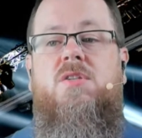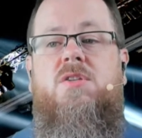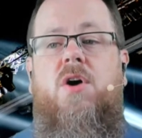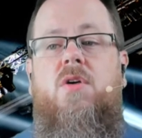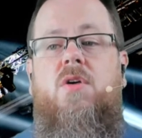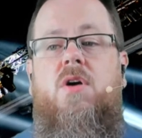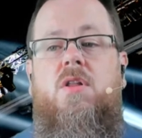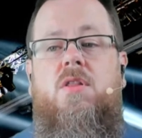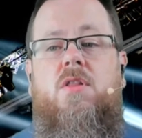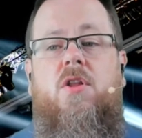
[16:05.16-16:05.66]

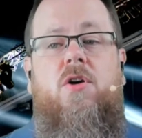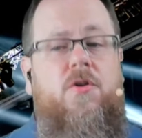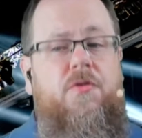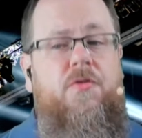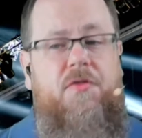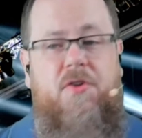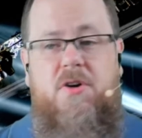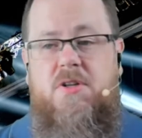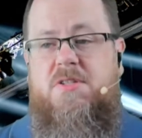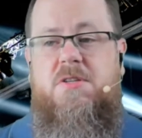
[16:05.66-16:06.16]
So, local
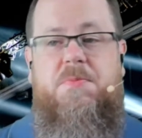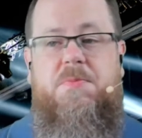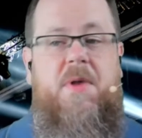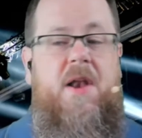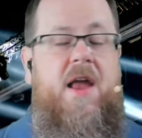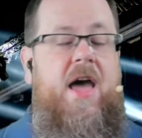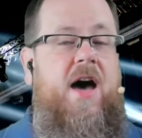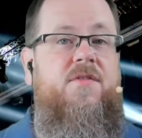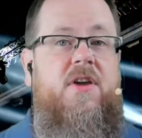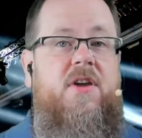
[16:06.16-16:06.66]
first has
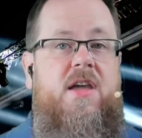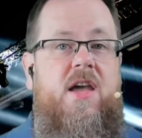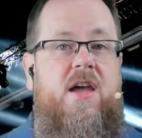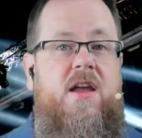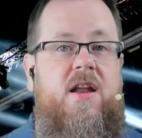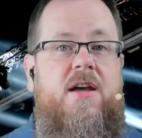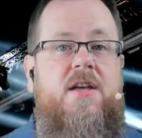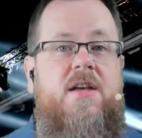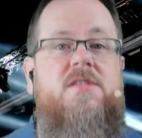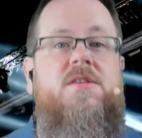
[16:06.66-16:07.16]
been
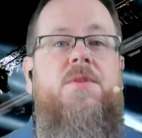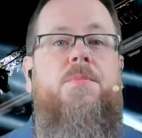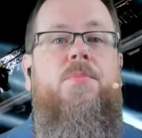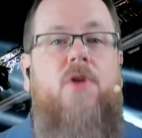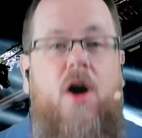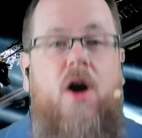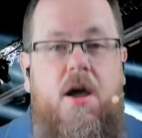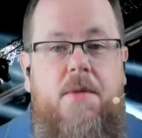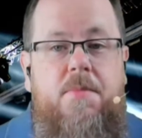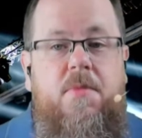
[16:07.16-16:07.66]
advocating as a
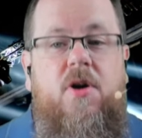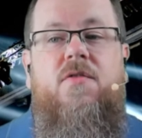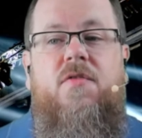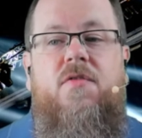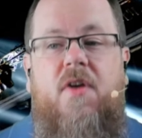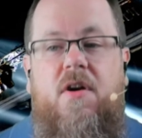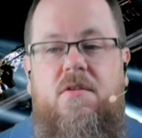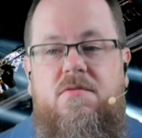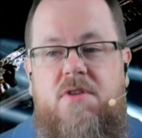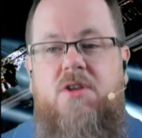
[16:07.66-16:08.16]
primary
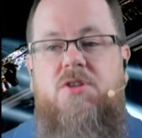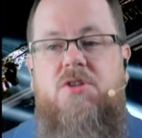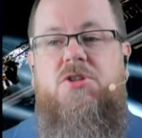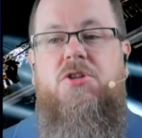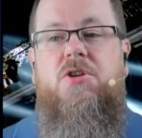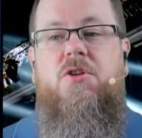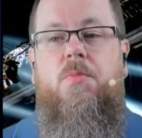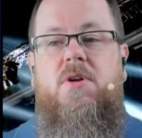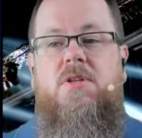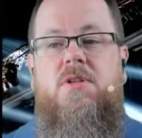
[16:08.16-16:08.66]

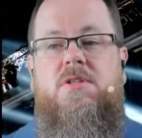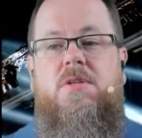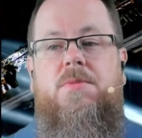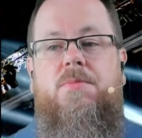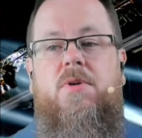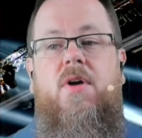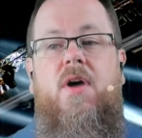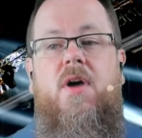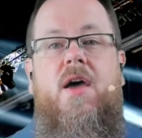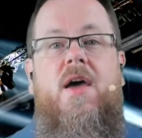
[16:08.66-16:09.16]
foundational
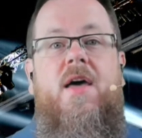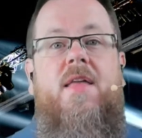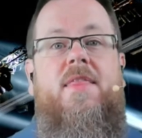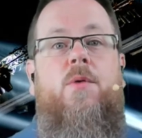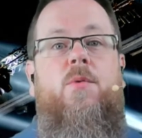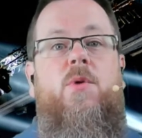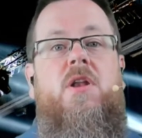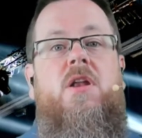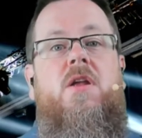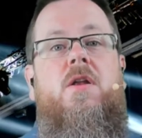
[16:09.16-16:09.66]
principle
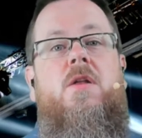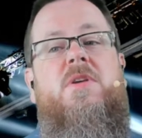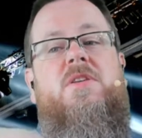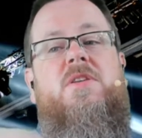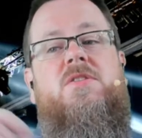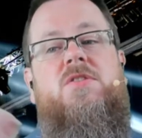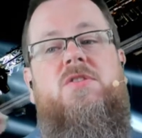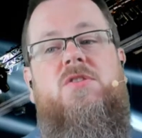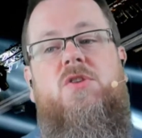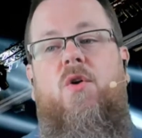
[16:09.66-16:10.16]
that we need to be
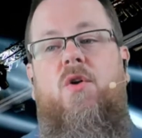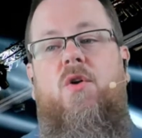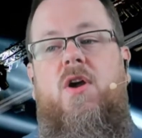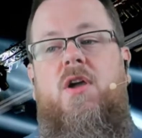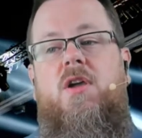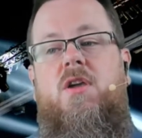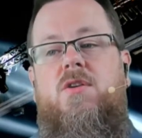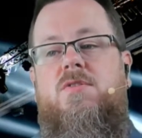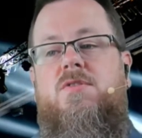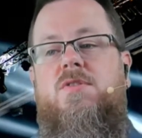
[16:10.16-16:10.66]

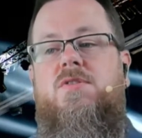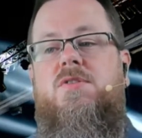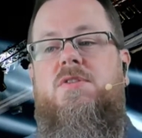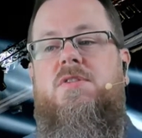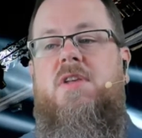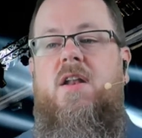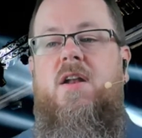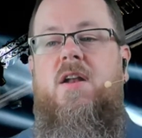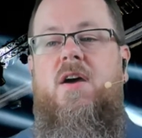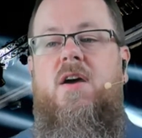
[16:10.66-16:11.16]
storing users'
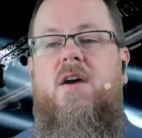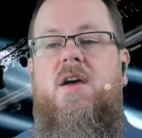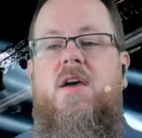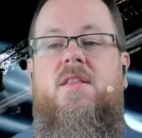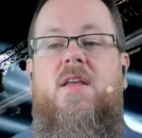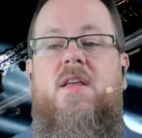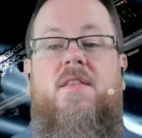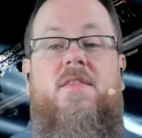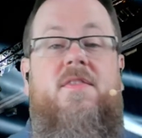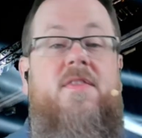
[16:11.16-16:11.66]
data
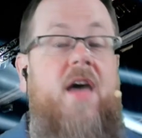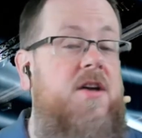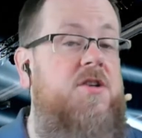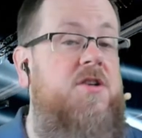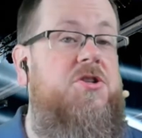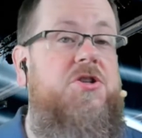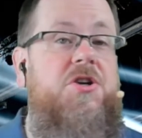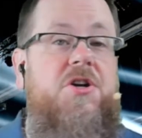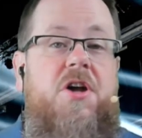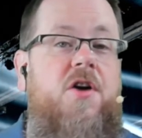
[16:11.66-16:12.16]
that they
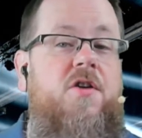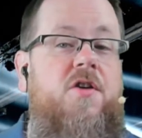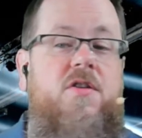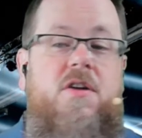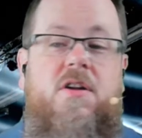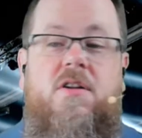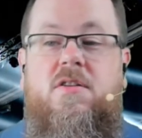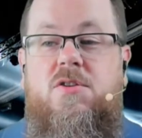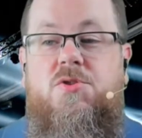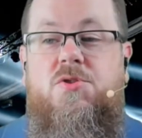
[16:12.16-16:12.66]
should own
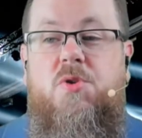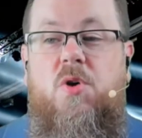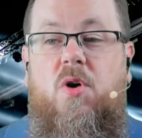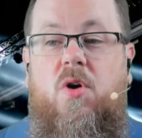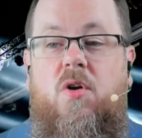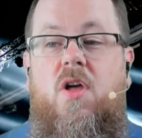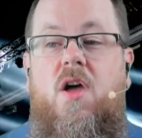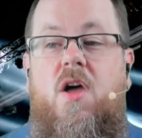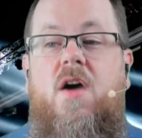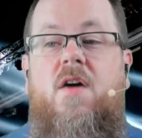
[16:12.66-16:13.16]
and
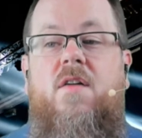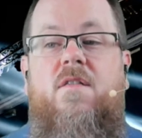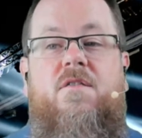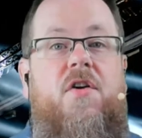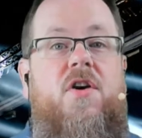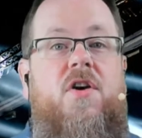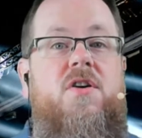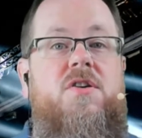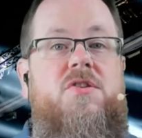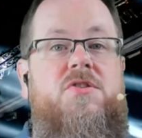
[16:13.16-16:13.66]
control
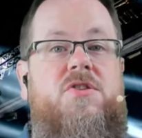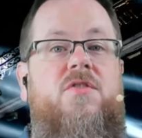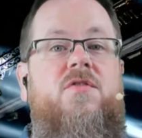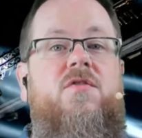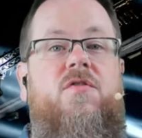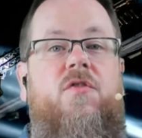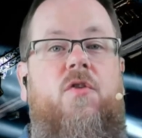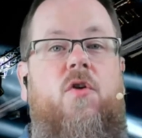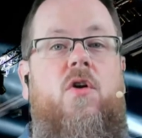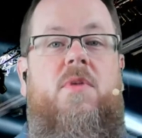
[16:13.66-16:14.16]
first
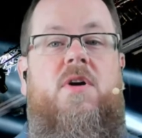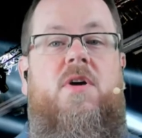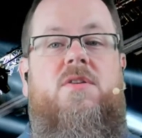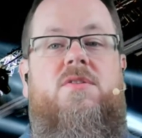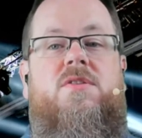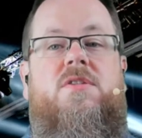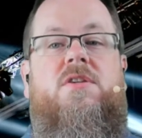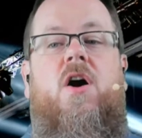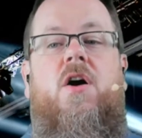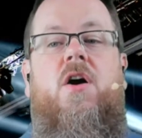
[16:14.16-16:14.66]
and
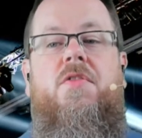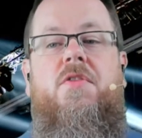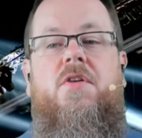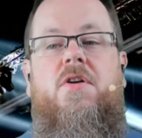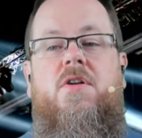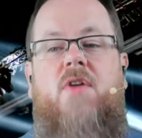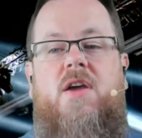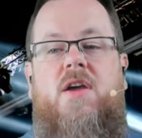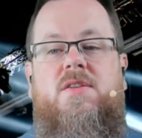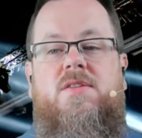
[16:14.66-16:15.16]
foremost on their
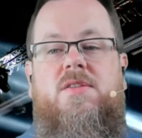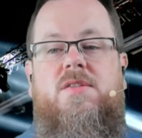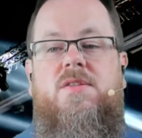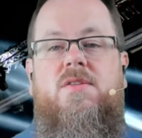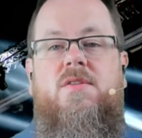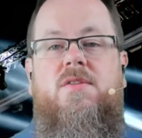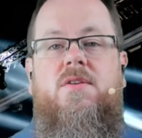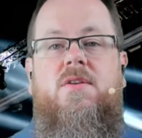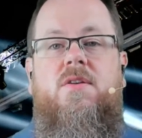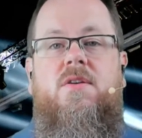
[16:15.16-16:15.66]

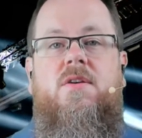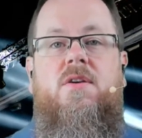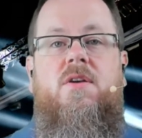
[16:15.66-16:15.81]
devices.